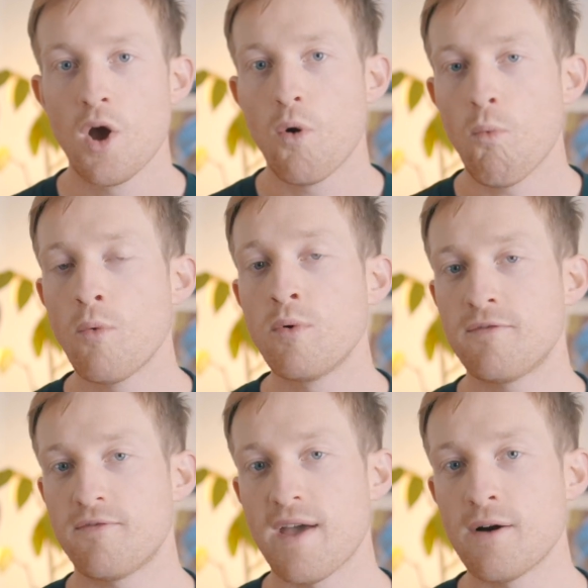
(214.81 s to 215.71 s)
What we've
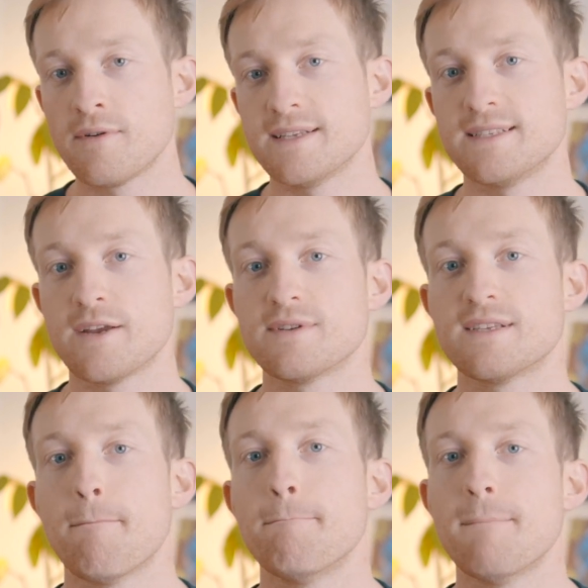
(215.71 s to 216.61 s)
found is there is
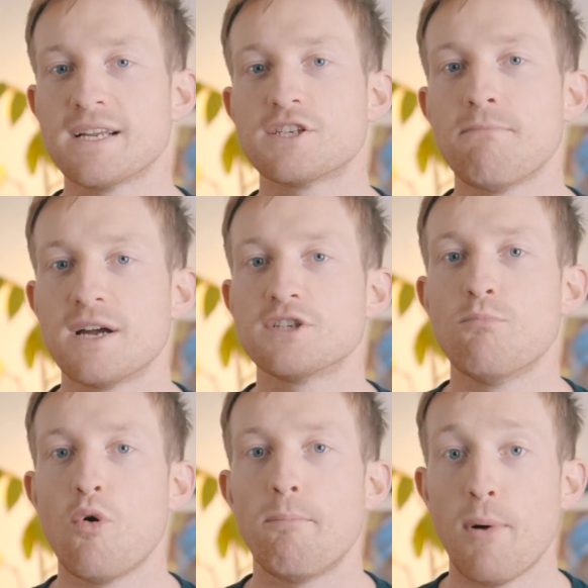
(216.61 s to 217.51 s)
a much
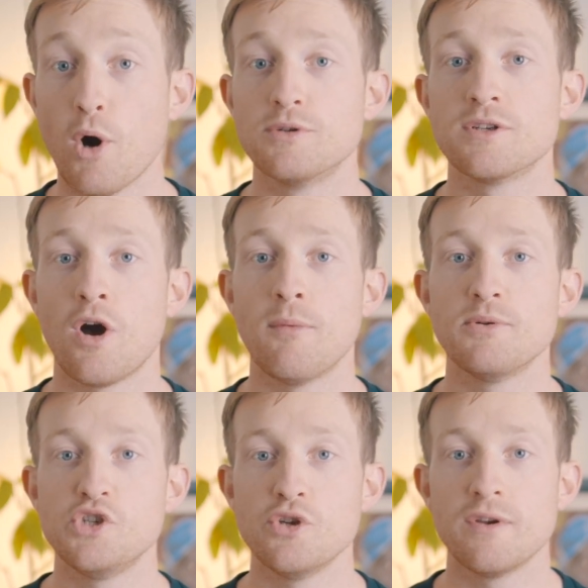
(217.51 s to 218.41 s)
more potent
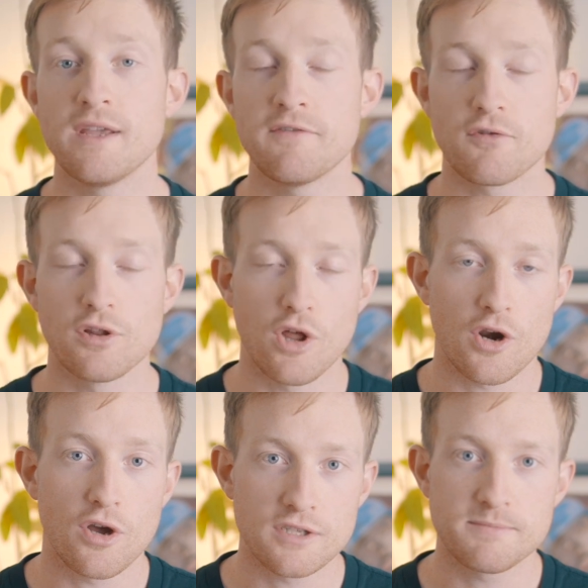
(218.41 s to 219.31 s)
opportunity for a lot
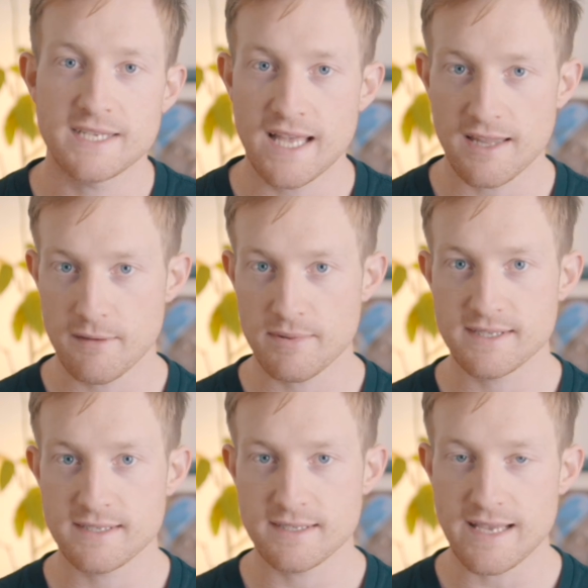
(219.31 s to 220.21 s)
of hospitality
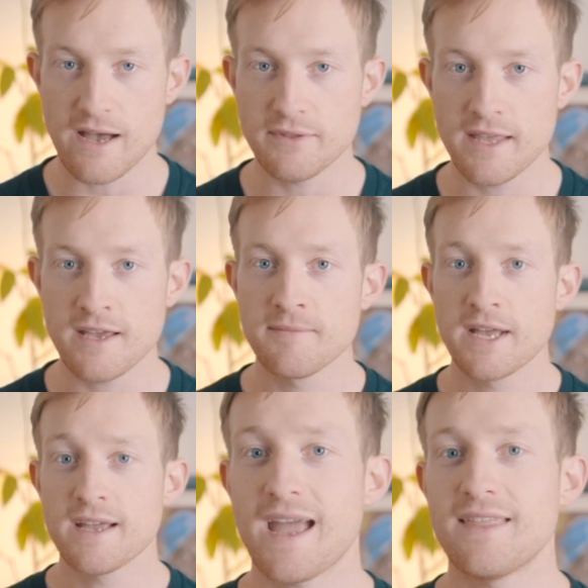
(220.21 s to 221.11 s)
businesses out there,
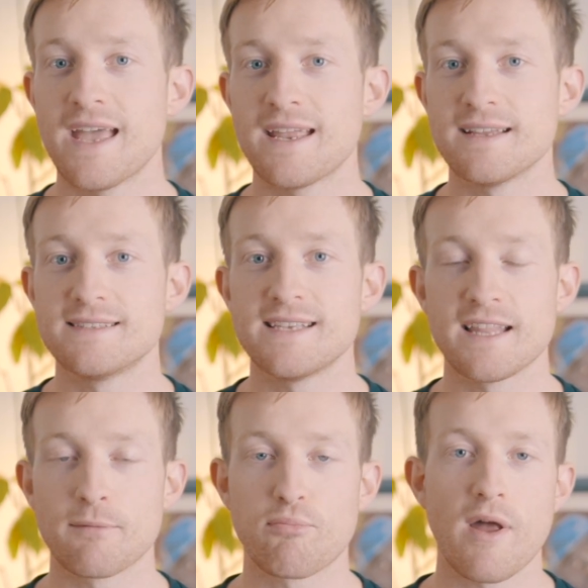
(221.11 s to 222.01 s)
and that is
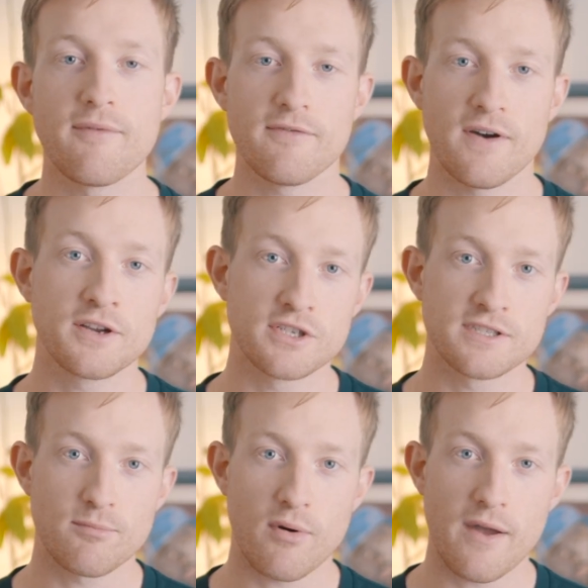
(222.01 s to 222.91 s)
selling private functions
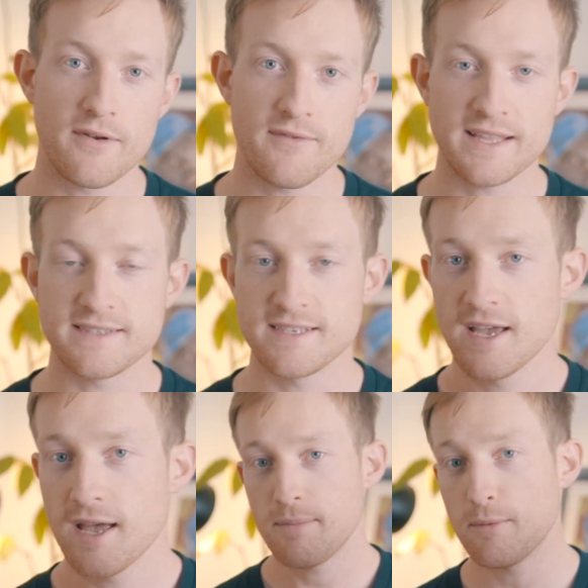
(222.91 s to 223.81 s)
and private events.
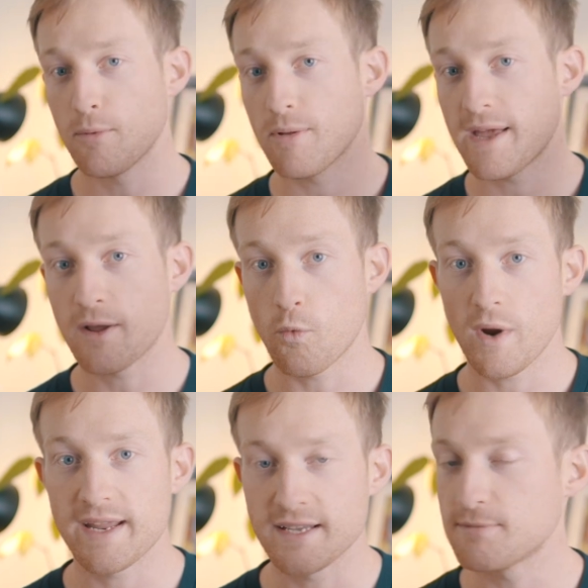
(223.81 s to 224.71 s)
People planning
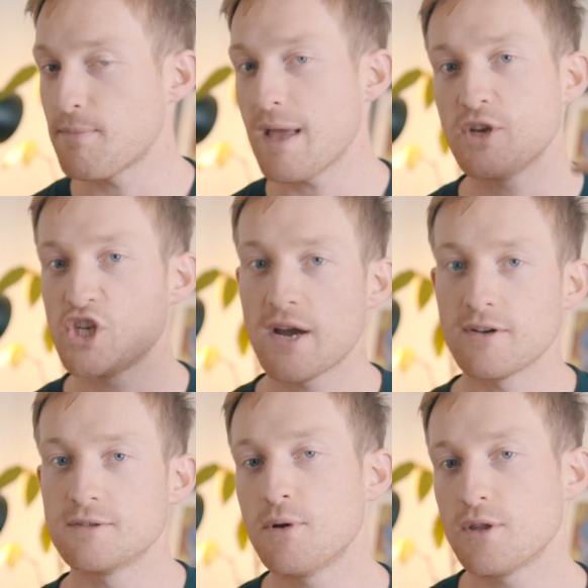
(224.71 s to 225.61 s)
weddings, baby
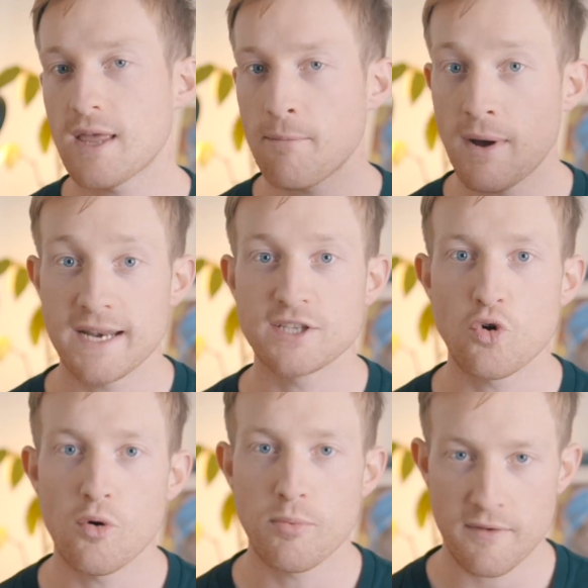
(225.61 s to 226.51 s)
showers, birthday parties,
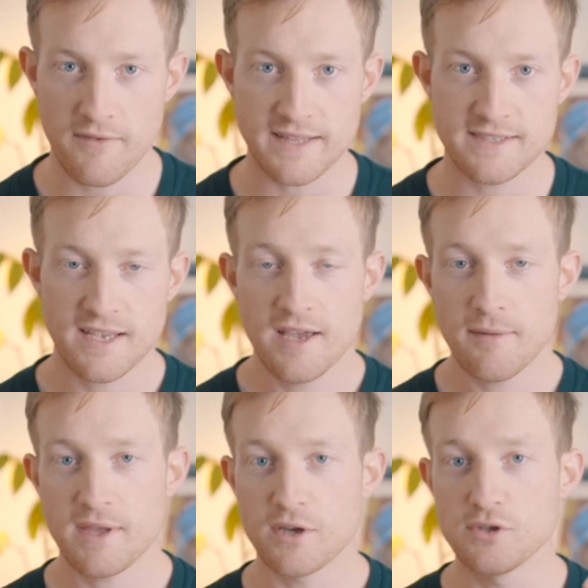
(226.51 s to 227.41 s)
corporate events.
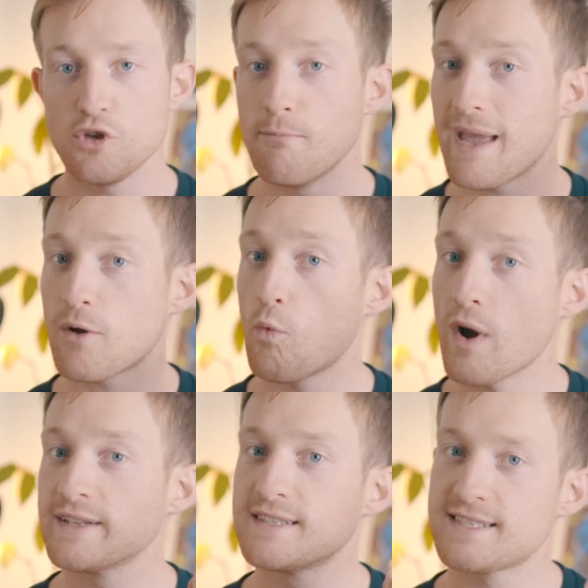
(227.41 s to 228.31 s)
Because you make
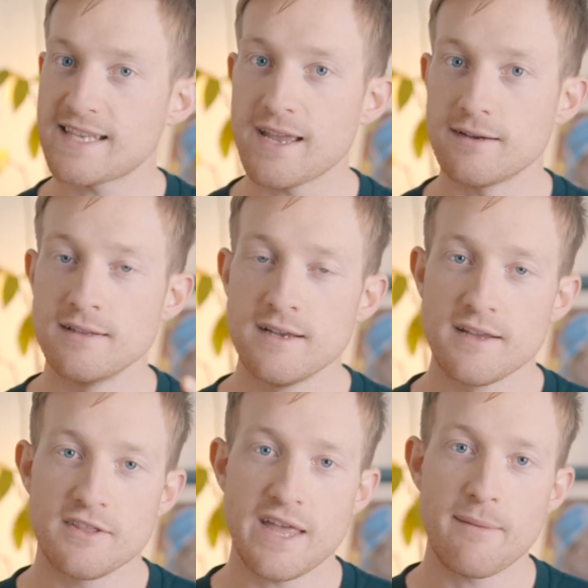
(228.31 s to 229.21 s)
one sale,
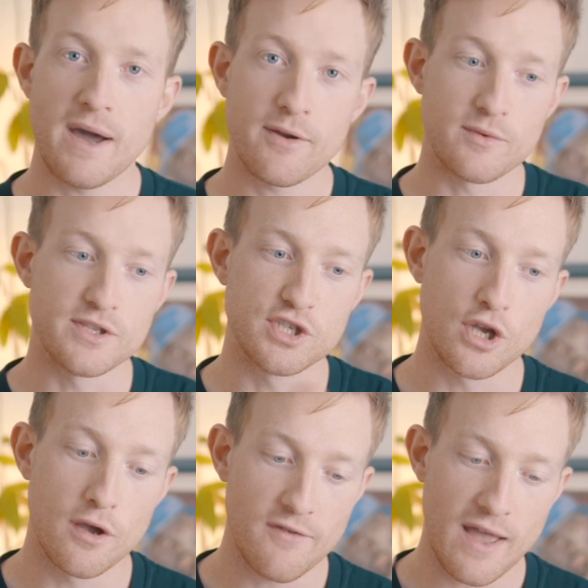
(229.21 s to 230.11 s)
they might
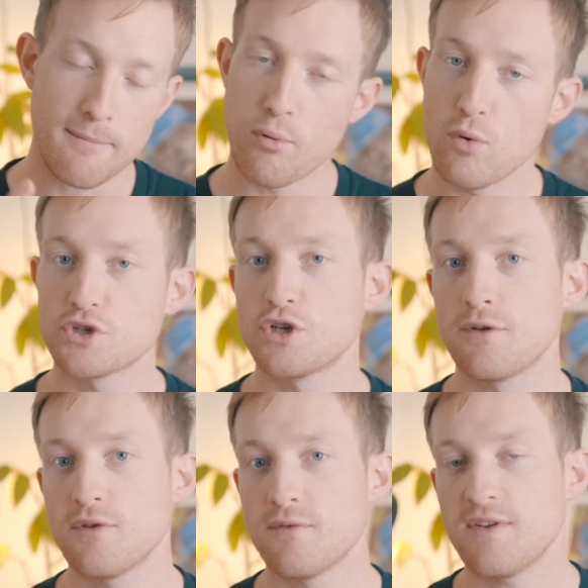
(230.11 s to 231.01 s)
reserve a portion
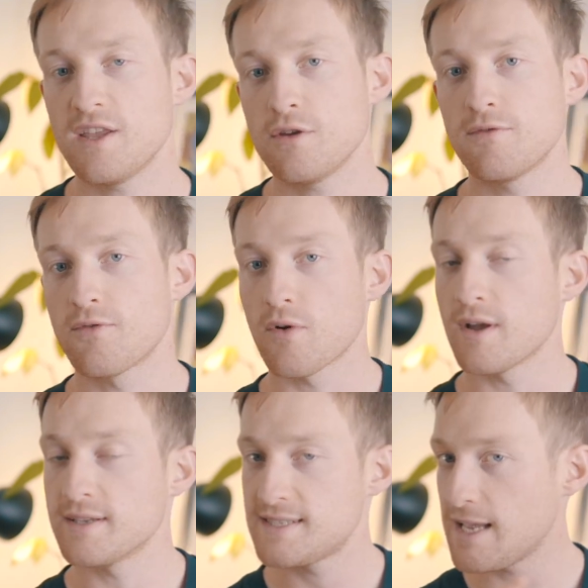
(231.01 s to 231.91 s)
of your venue for
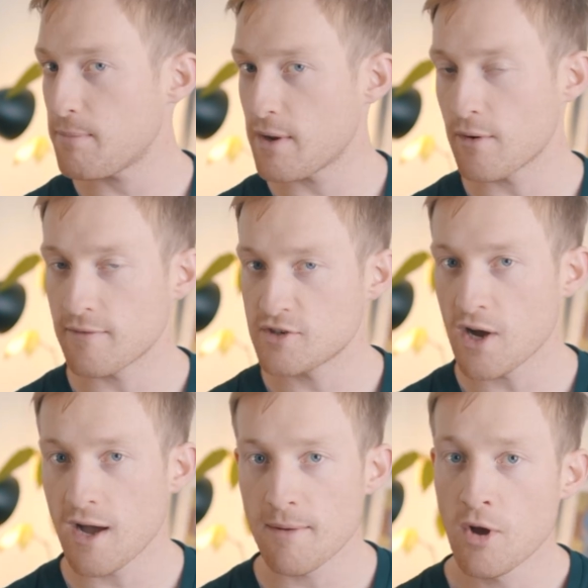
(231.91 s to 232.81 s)
a set period of
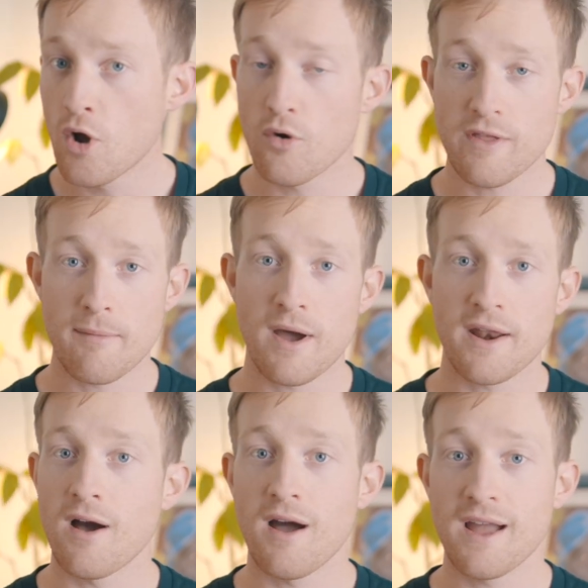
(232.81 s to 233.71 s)
time, or they might
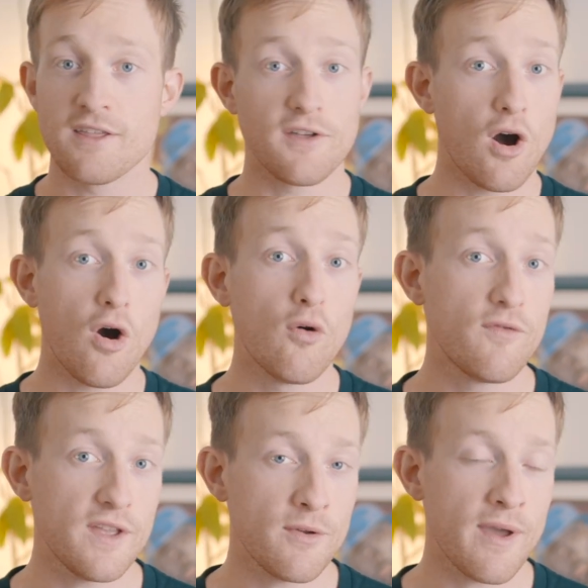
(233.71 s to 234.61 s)
hire the whole
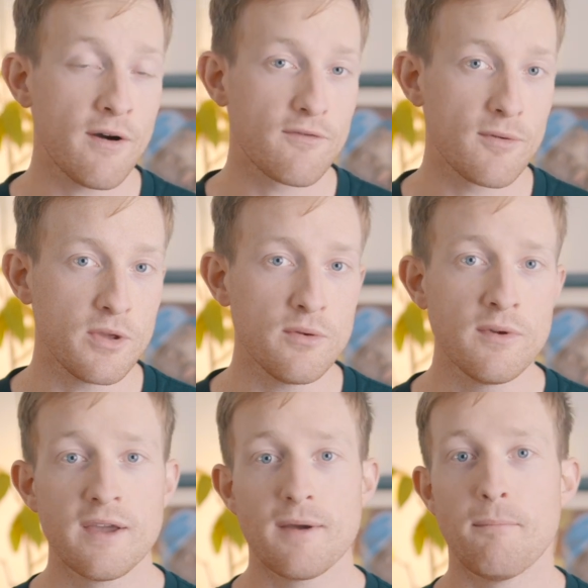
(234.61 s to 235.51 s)
venue out from you,
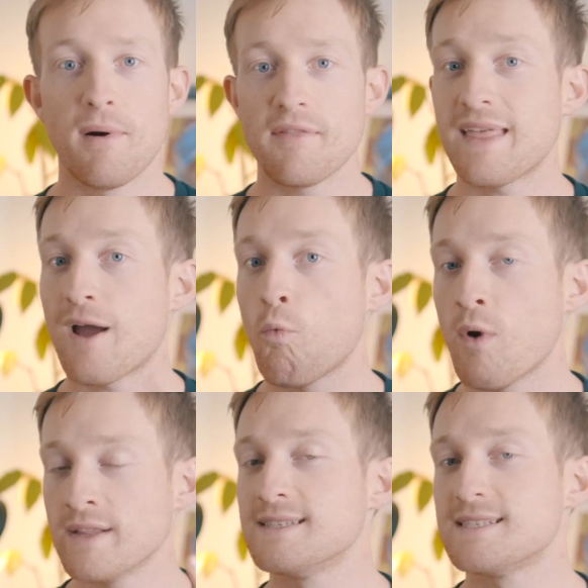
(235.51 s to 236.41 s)
but that
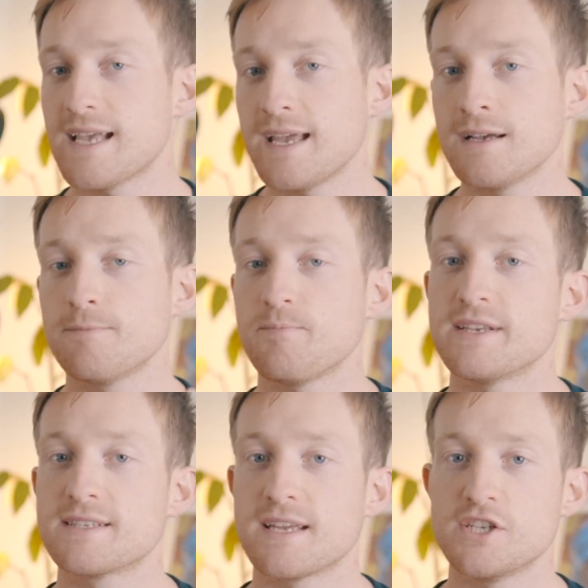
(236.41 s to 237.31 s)
one sale
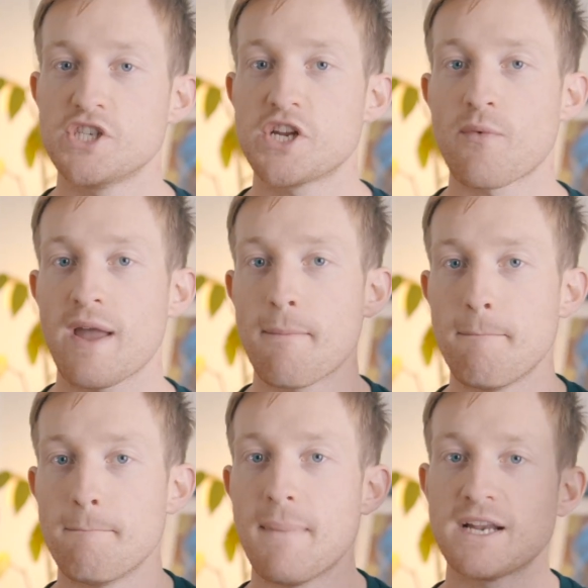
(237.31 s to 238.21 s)
is going to generate
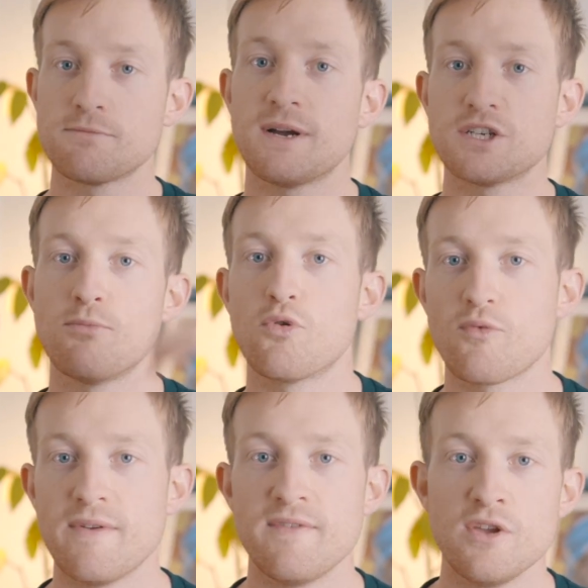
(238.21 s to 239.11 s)
much more
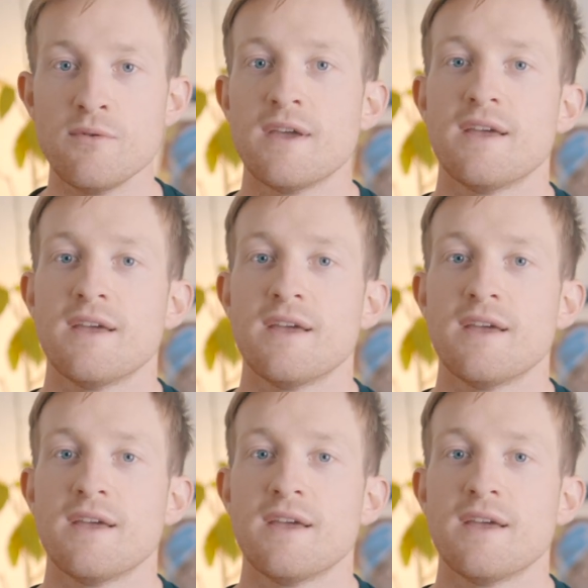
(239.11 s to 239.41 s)
revenue